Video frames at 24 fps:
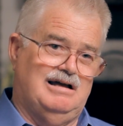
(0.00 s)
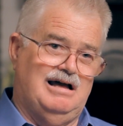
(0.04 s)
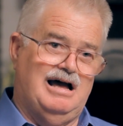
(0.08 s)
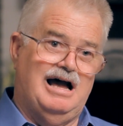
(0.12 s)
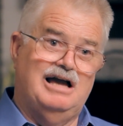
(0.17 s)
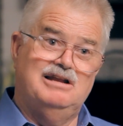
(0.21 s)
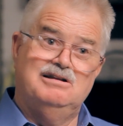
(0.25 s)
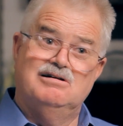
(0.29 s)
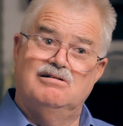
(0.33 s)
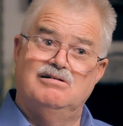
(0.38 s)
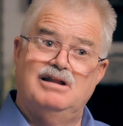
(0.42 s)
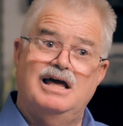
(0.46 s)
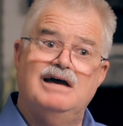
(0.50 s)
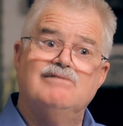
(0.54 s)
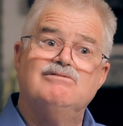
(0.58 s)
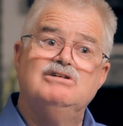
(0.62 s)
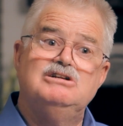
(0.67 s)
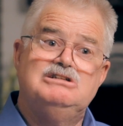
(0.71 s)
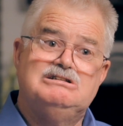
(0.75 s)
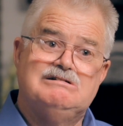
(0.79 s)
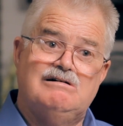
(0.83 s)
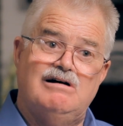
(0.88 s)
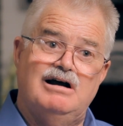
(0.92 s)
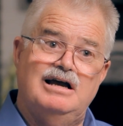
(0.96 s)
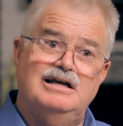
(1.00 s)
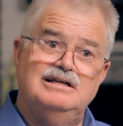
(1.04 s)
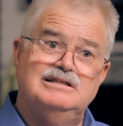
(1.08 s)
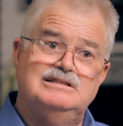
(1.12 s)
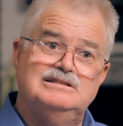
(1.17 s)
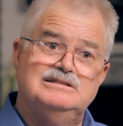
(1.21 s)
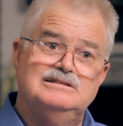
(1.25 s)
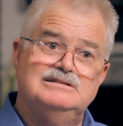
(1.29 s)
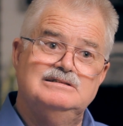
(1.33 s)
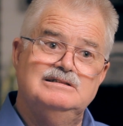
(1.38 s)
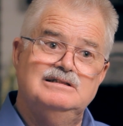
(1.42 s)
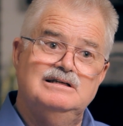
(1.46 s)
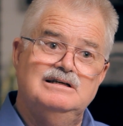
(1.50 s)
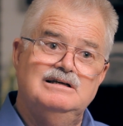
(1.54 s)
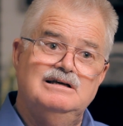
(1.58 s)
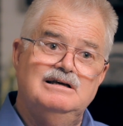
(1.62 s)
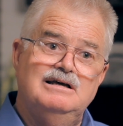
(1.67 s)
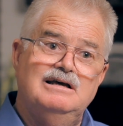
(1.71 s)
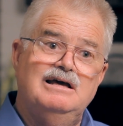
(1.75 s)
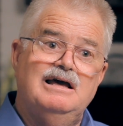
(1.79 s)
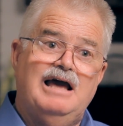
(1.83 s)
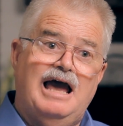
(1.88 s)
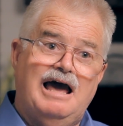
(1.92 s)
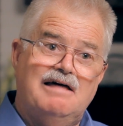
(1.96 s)
I don't have a choice.
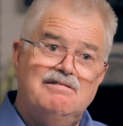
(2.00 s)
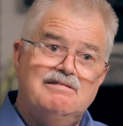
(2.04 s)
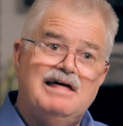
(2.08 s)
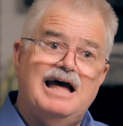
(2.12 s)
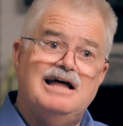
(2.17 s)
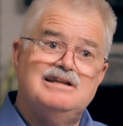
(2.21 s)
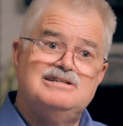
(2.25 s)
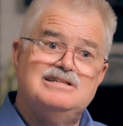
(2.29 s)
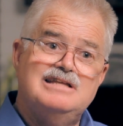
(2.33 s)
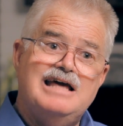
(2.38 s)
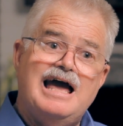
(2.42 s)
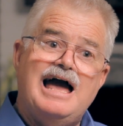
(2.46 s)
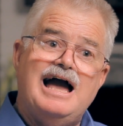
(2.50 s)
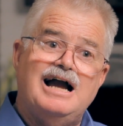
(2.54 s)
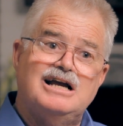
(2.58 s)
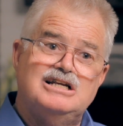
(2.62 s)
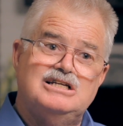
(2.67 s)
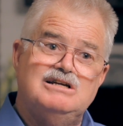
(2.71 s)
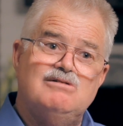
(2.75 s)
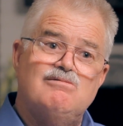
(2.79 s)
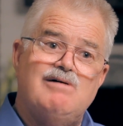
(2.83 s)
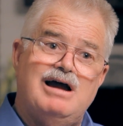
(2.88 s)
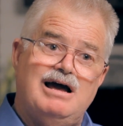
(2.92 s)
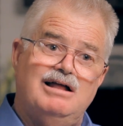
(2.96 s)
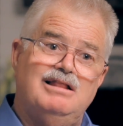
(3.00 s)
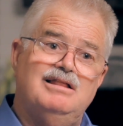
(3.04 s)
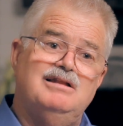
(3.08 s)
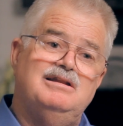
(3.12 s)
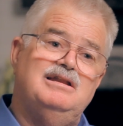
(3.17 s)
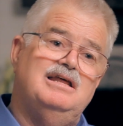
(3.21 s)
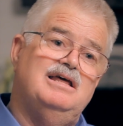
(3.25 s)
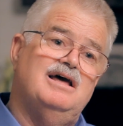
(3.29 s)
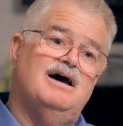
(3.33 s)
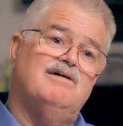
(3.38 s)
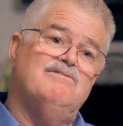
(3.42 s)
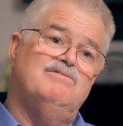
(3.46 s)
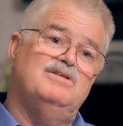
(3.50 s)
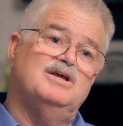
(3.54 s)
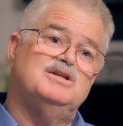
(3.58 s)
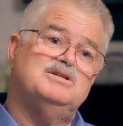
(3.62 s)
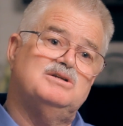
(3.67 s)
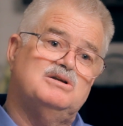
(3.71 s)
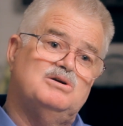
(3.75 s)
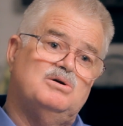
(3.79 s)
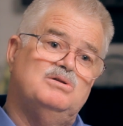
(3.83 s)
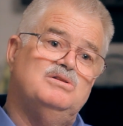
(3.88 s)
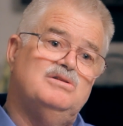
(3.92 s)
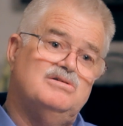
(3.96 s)
And that's the actuality of
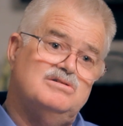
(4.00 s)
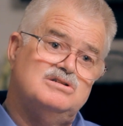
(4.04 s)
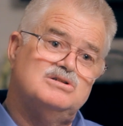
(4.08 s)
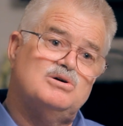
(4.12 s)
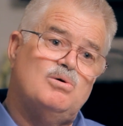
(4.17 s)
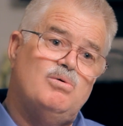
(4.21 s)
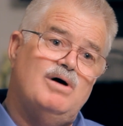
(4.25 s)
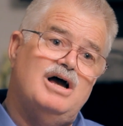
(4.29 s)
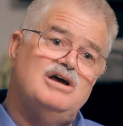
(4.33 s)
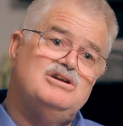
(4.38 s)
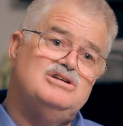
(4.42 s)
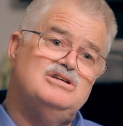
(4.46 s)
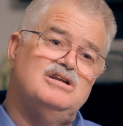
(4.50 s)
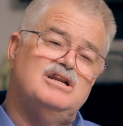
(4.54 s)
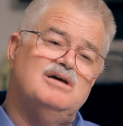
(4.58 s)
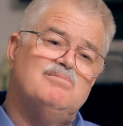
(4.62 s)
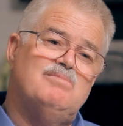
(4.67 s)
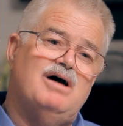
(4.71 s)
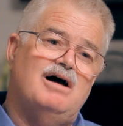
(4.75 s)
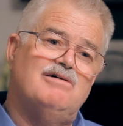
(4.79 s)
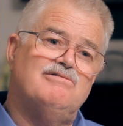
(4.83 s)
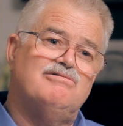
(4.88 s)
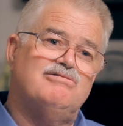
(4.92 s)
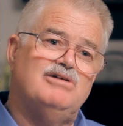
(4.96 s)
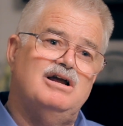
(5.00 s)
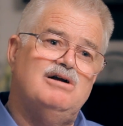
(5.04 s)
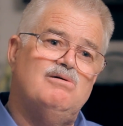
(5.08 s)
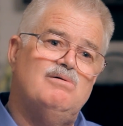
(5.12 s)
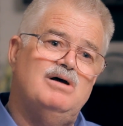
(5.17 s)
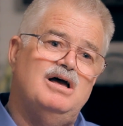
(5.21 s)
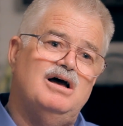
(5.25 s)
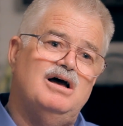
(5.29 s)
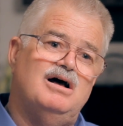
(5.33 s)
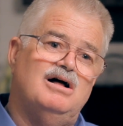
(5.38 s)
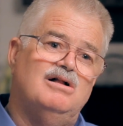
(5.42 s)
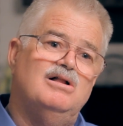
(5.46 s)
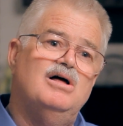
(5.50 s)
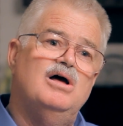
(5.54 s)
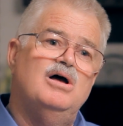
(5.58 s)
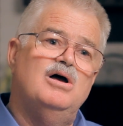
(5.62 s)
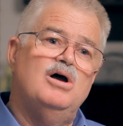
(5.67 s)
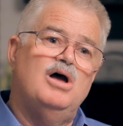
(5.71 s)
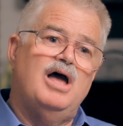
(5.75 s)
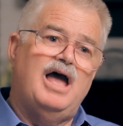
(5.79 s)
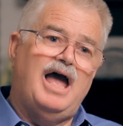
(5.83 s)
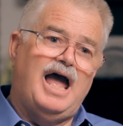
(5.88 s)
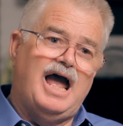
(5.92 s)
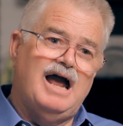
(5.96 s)
this question about free will.
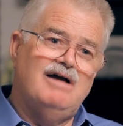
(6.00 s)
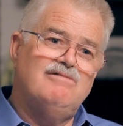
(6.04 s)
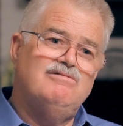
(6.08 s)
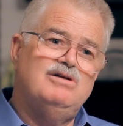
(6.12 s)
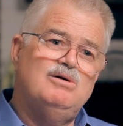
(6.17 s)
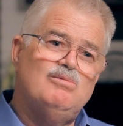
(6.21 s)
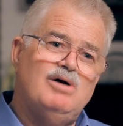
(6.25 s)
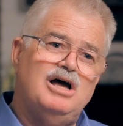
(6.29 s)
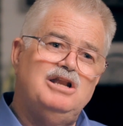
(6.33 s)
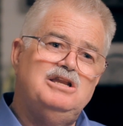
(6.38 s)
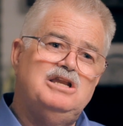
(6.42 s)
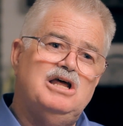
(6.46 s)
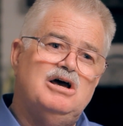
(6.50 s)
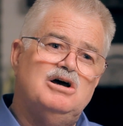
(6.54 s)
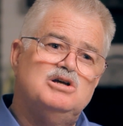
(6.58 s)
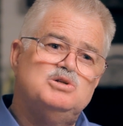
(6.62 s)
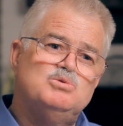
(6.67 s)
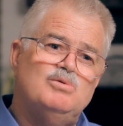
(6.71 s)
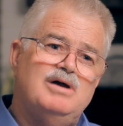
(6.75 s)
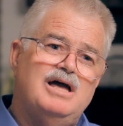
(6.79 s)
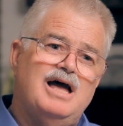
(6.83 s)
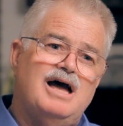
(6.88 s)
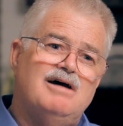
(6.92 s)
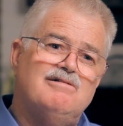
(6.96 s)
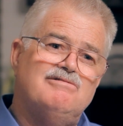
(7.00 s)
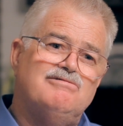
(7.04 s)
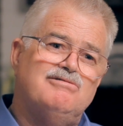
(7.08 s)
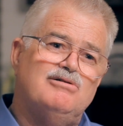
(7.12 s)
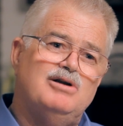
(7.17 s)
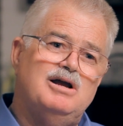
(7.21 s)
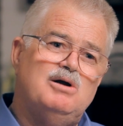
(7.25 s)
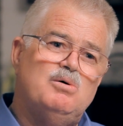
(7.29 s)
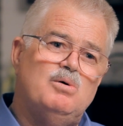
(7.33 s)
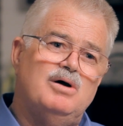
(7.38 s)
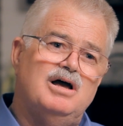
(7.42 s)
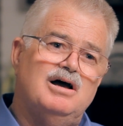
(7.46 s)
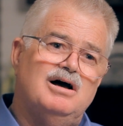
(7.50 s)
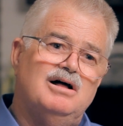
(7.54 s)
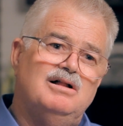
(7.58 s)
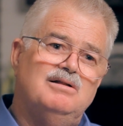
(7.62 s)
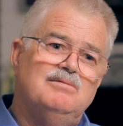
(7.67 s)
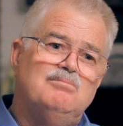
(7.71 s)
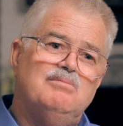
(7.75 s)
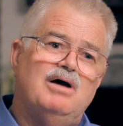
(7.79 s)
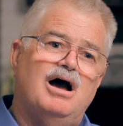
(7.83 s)
Everyone knows we have free will,